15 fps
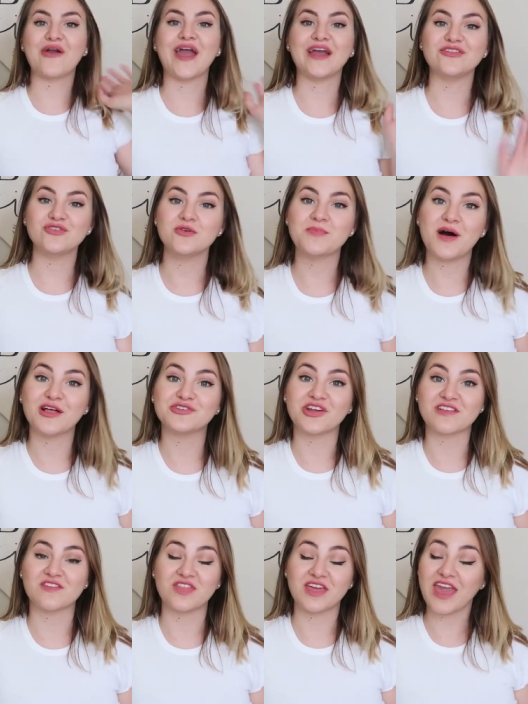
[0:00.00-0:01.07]
Okay, I do apologize
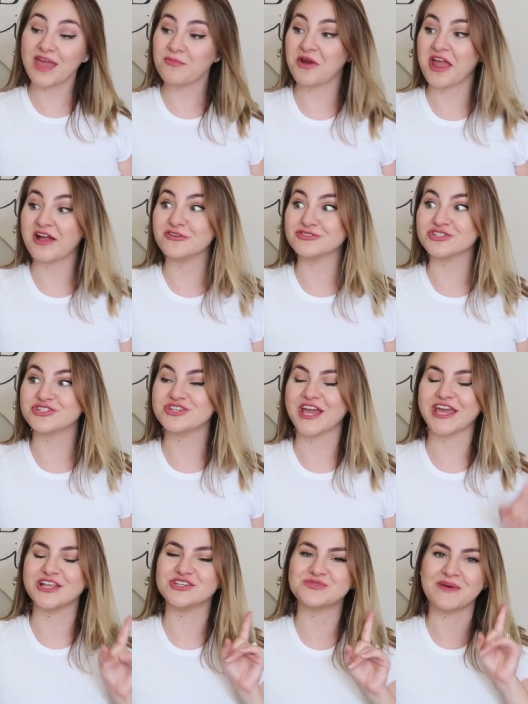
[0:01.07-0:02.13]
if the camera angle just
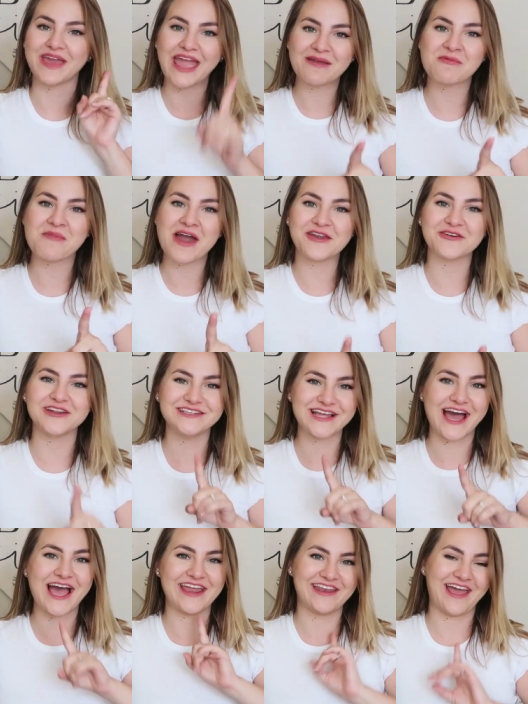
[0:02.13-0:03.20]
changed. My camera battery
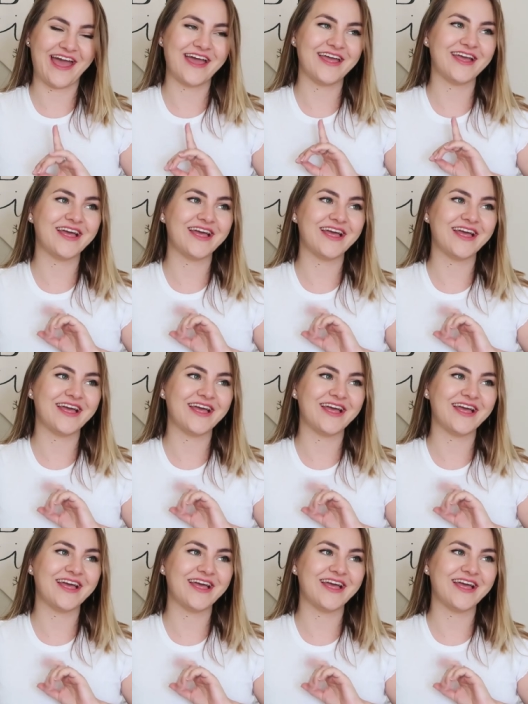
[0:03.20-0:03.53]
died,